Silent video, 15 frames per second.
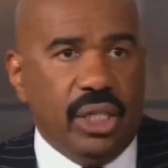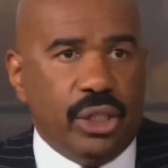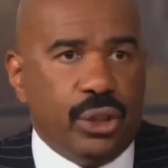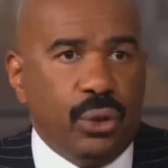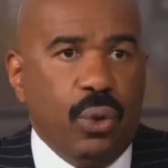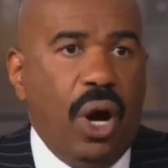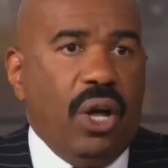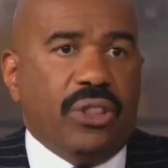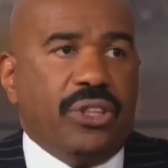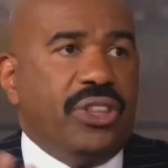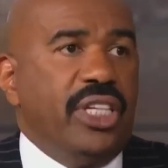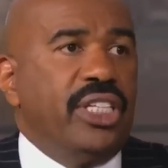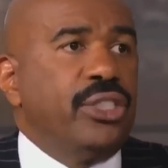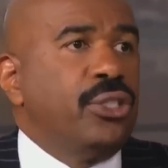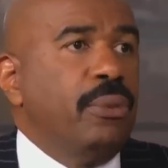look, do all the
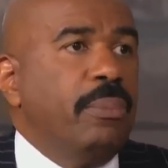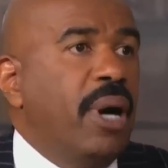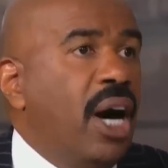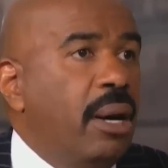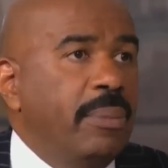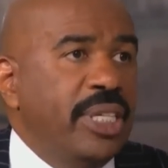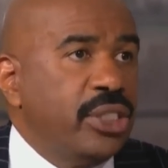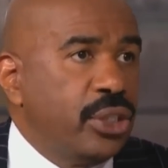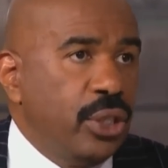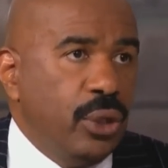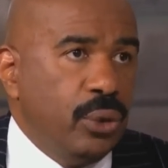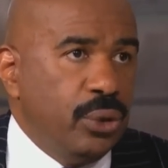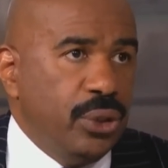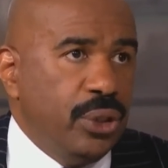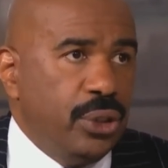things your mom has
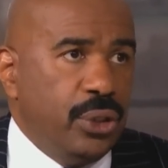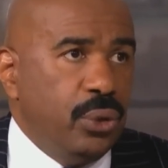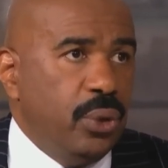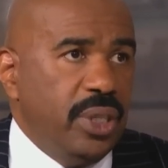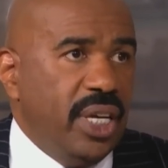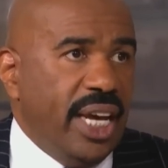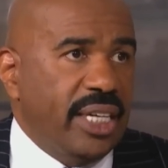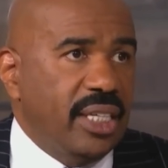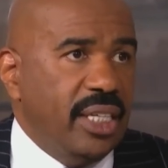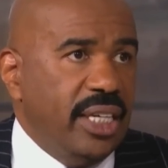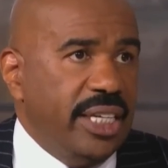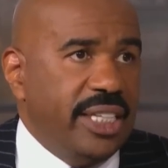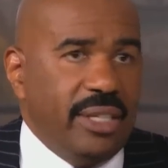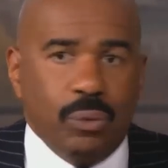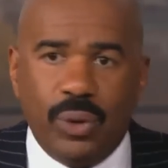told you to do and like a
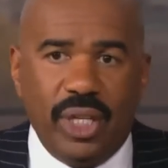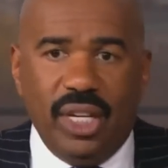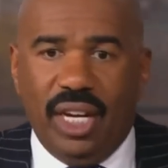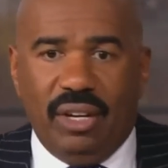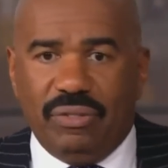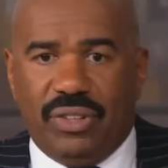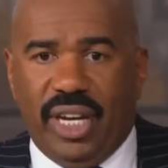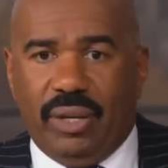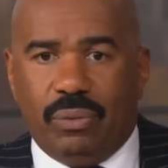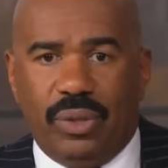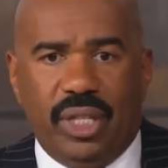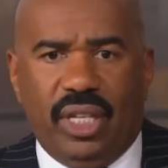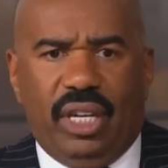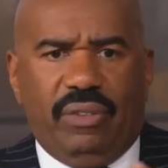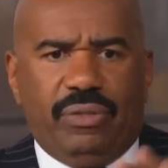lady. We love that. We
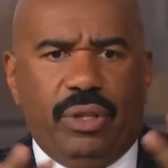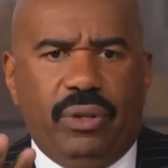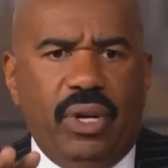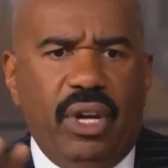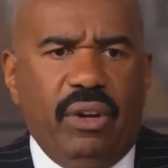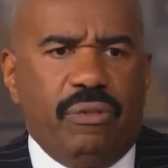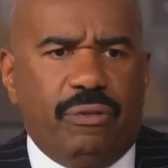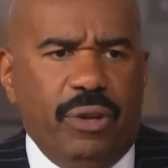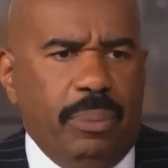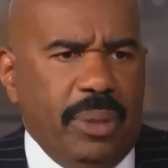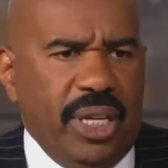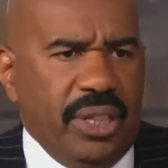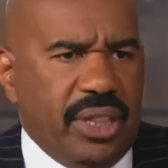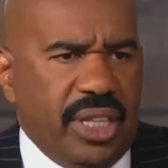love the feminine